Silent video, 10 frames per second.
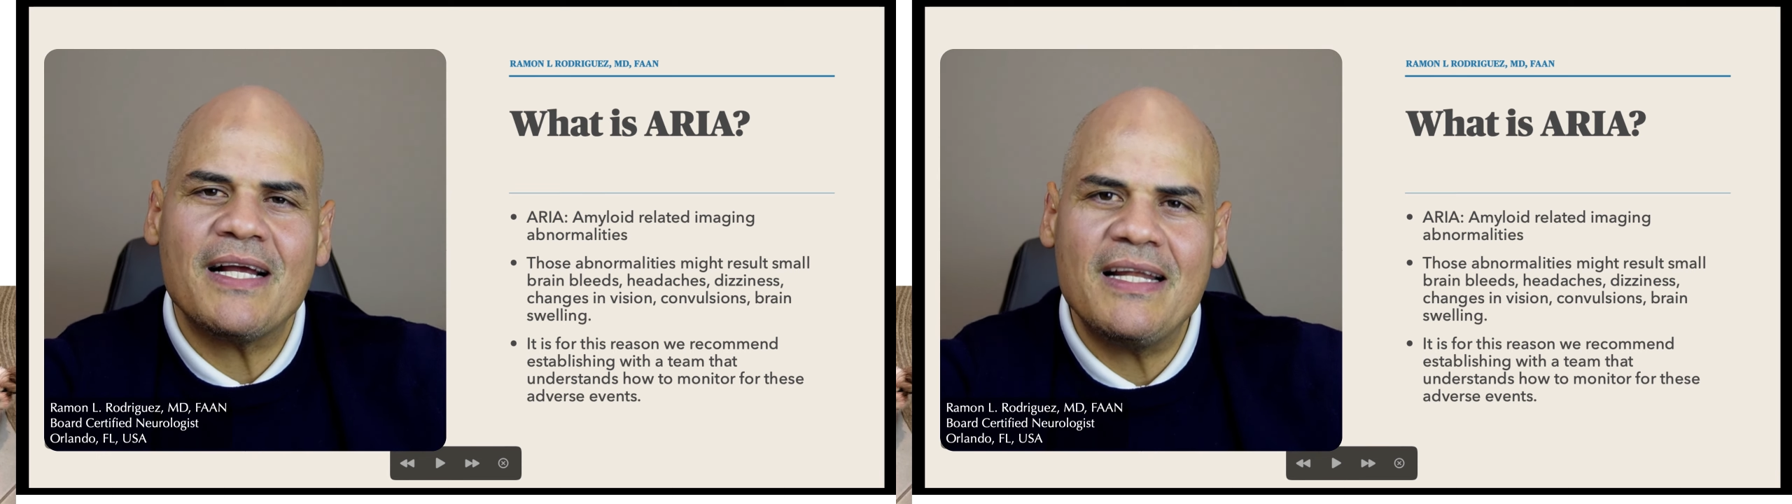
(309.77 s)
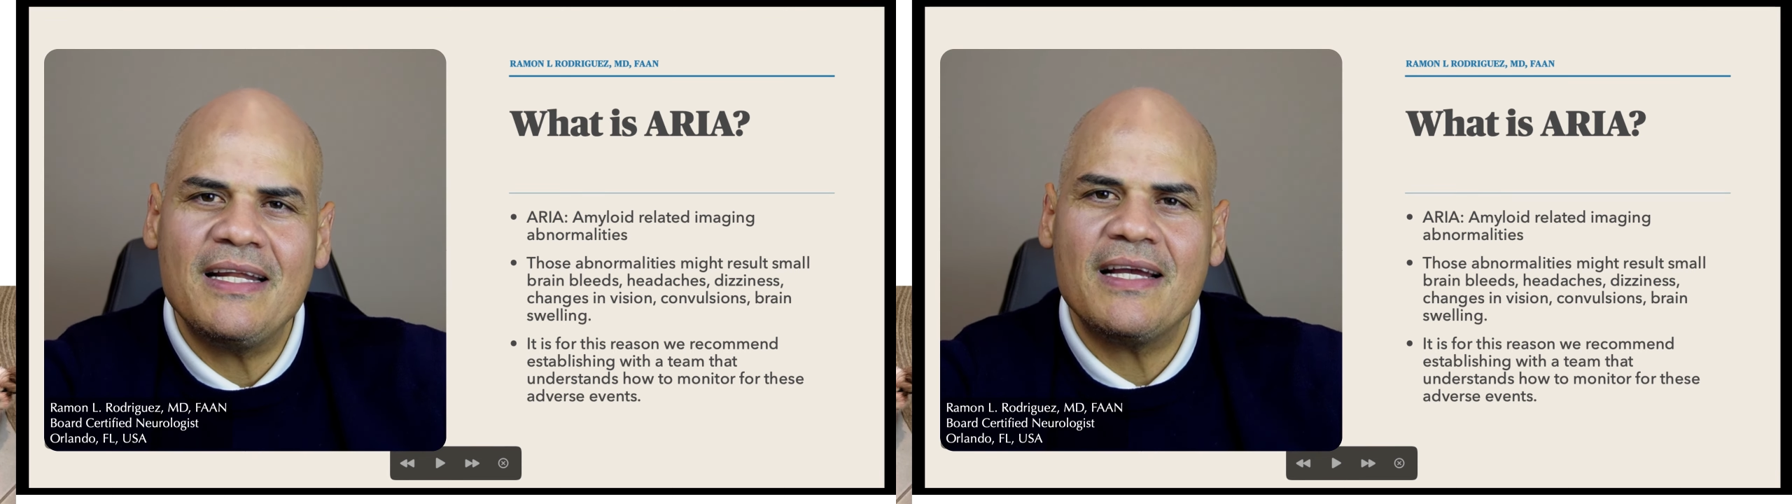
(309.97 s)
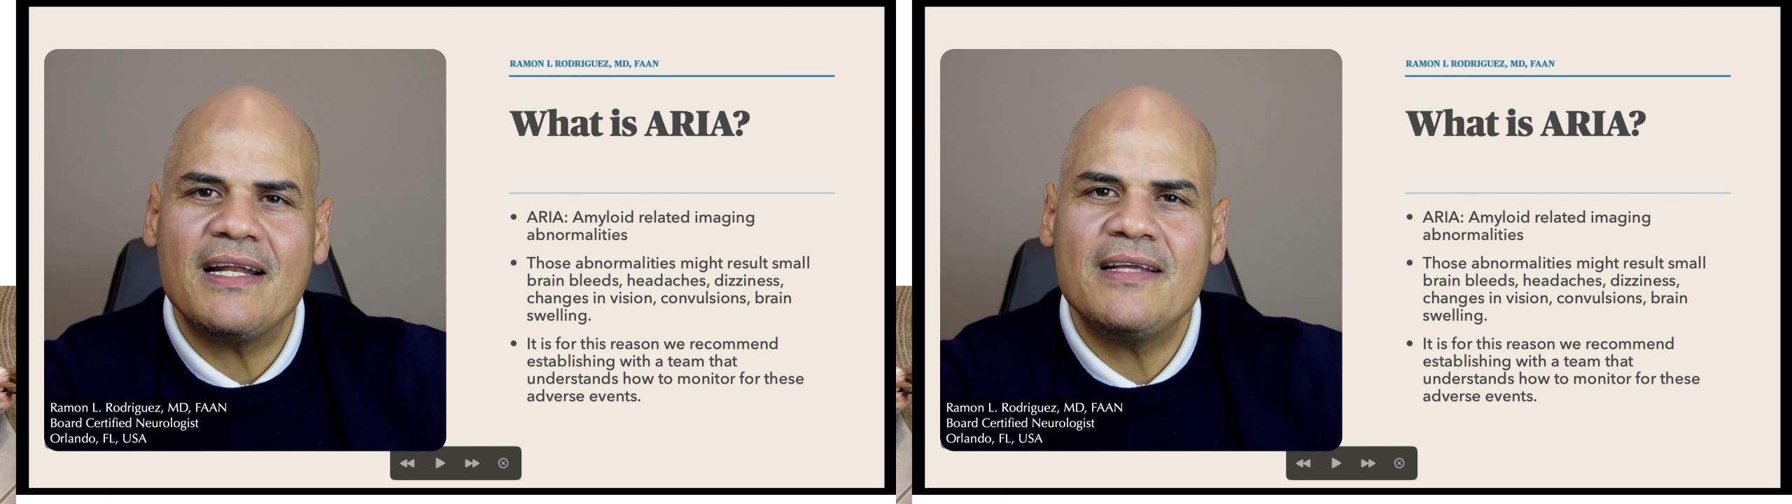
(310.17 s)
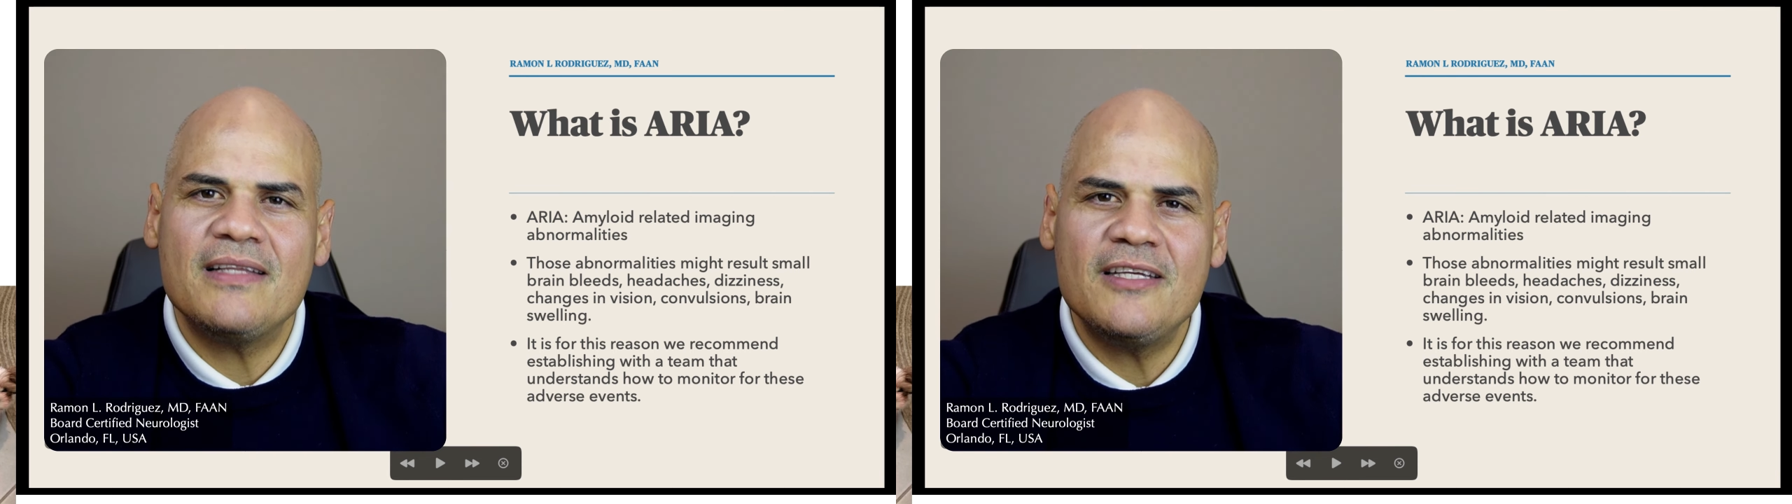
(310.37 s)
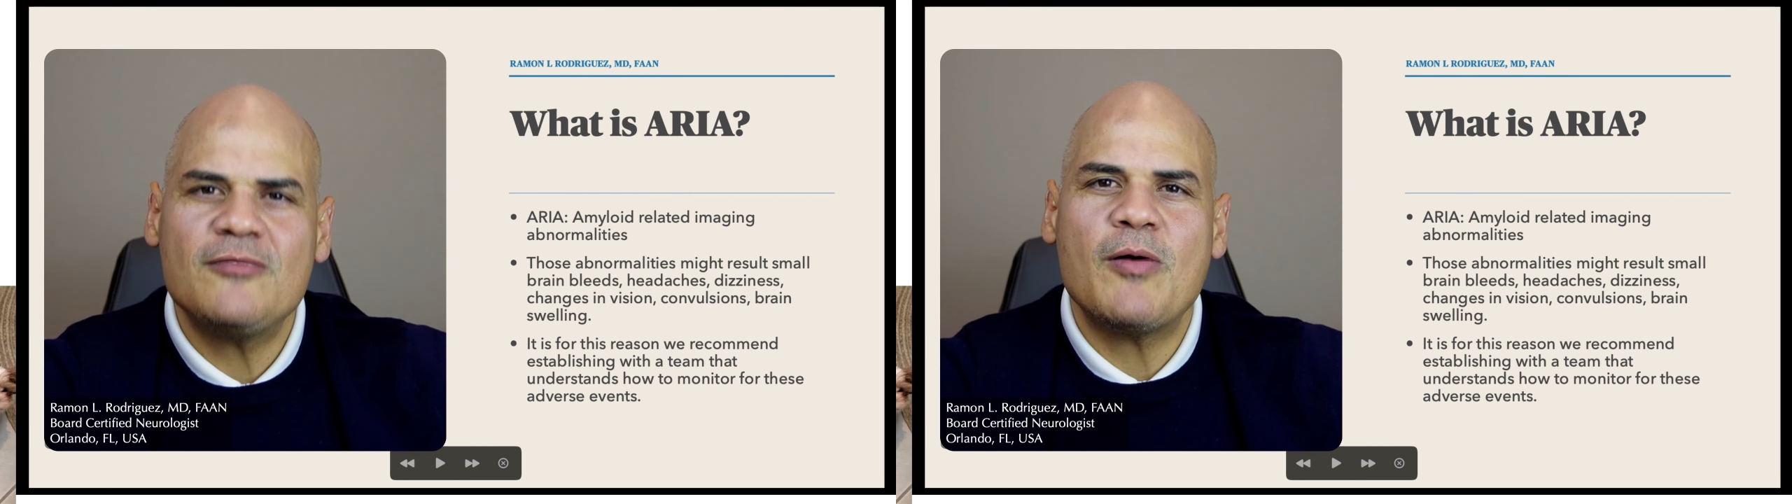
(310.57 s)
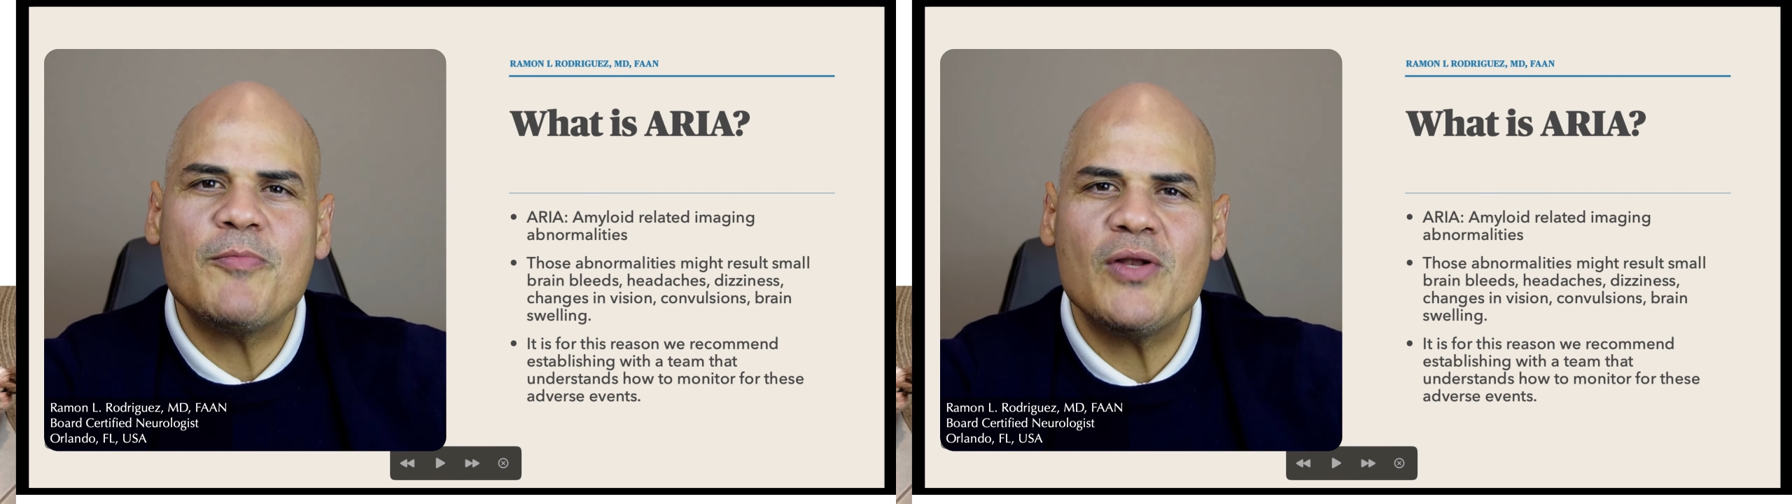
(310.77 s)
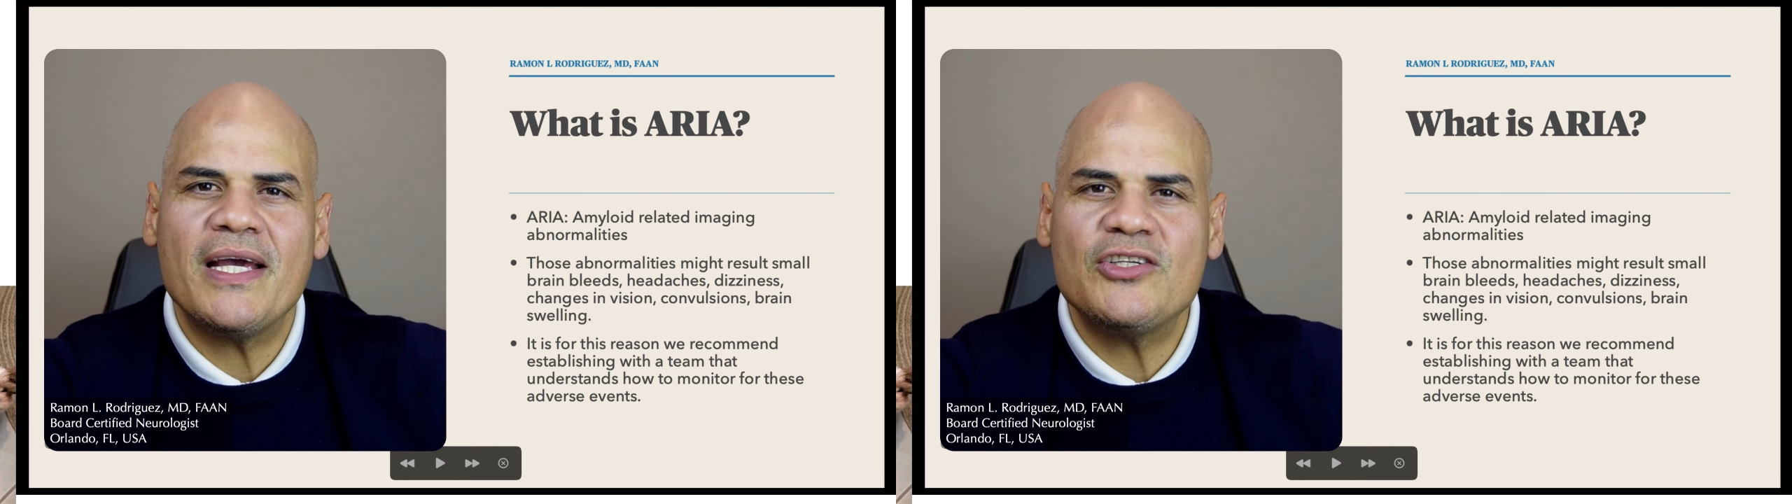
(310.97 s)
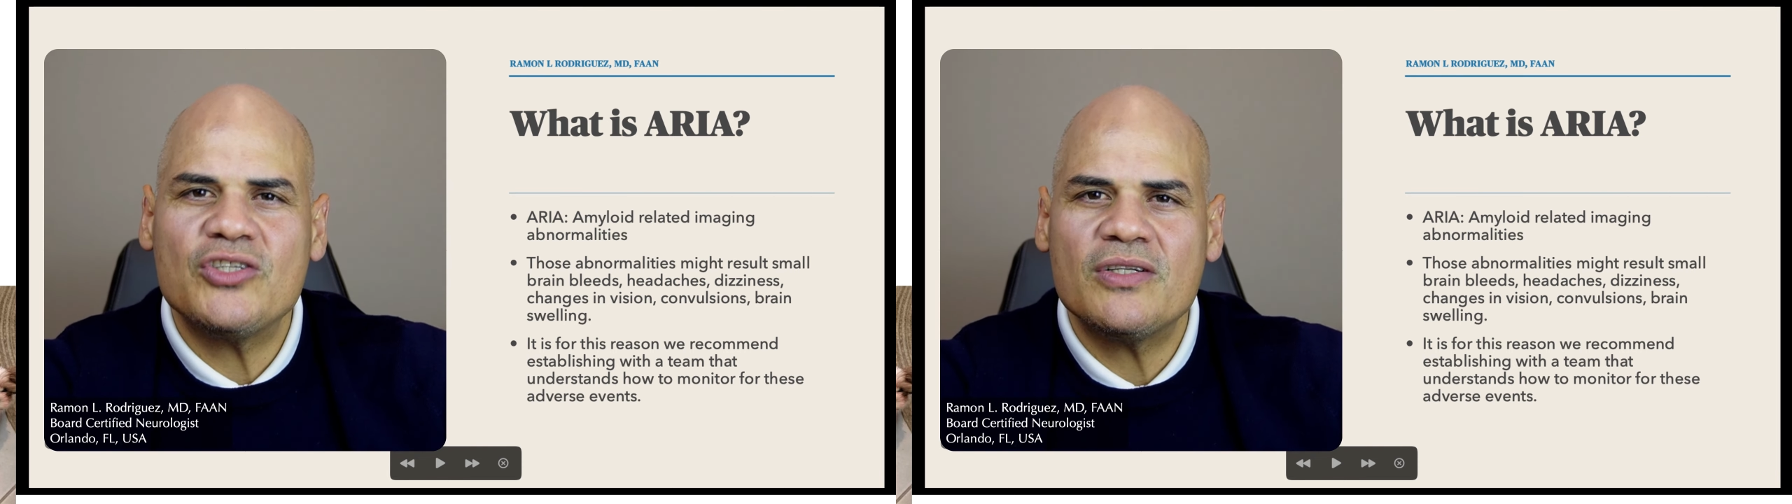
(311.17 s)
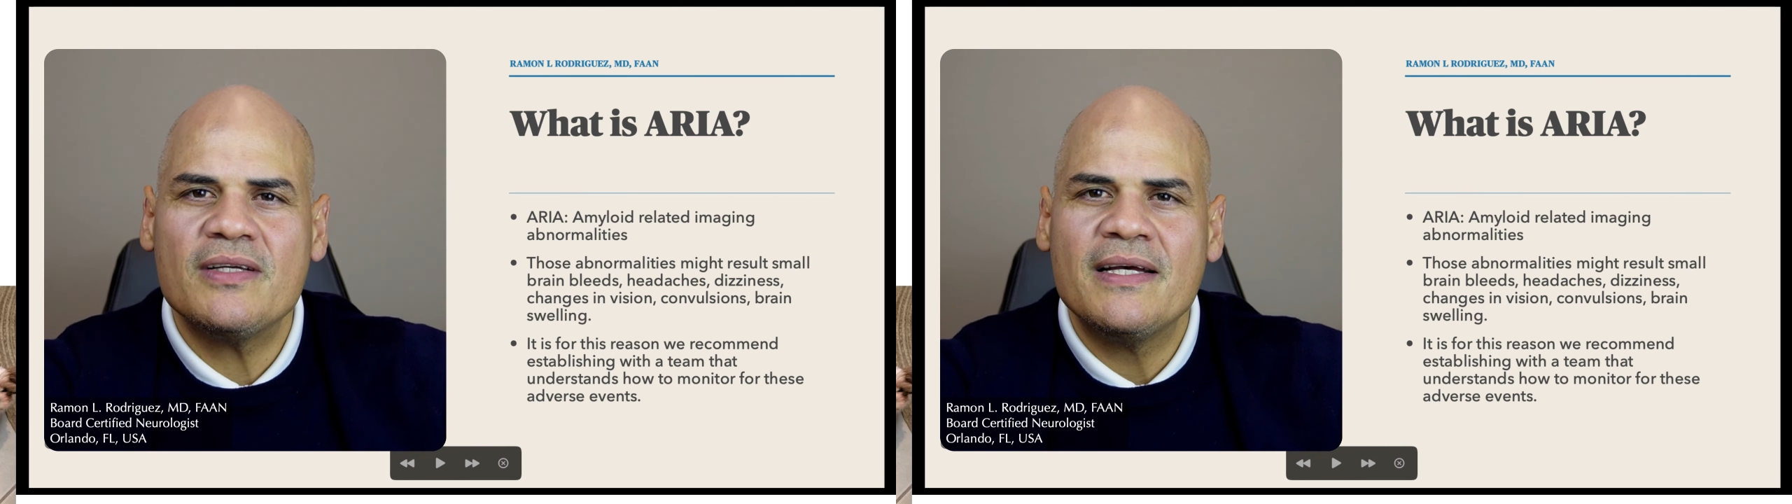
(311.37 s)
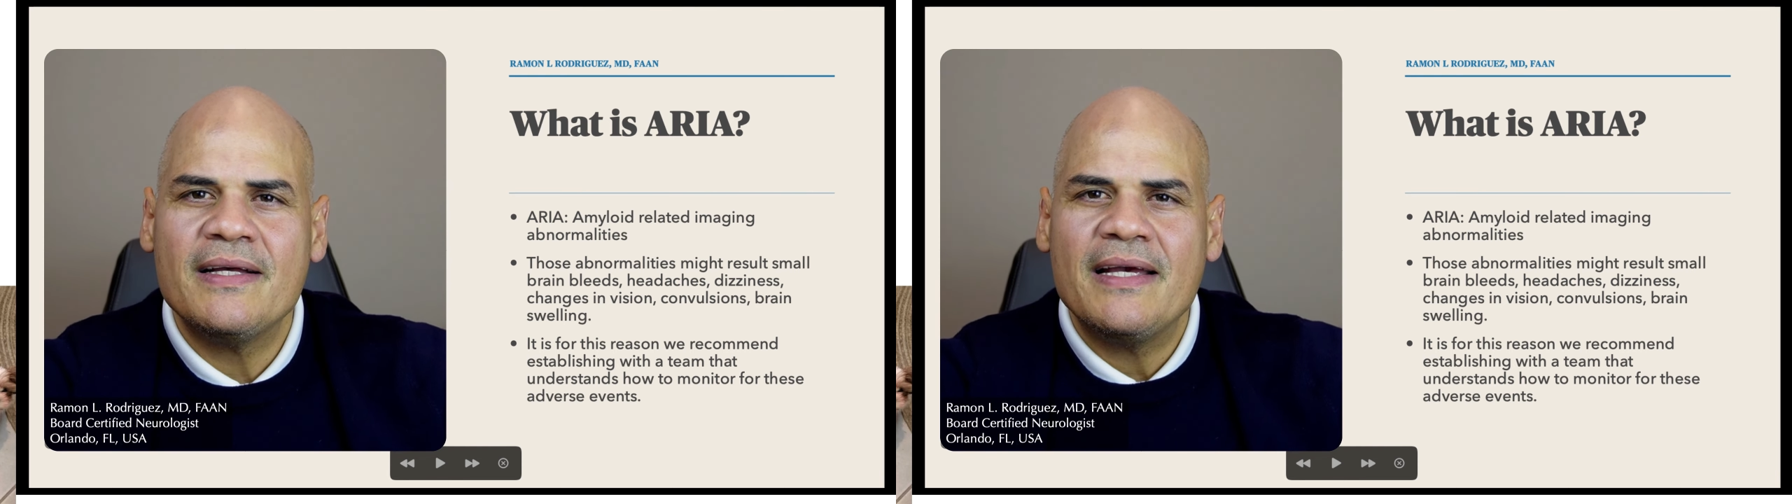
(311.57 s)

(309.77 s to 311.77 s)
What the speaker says: clinically in this population.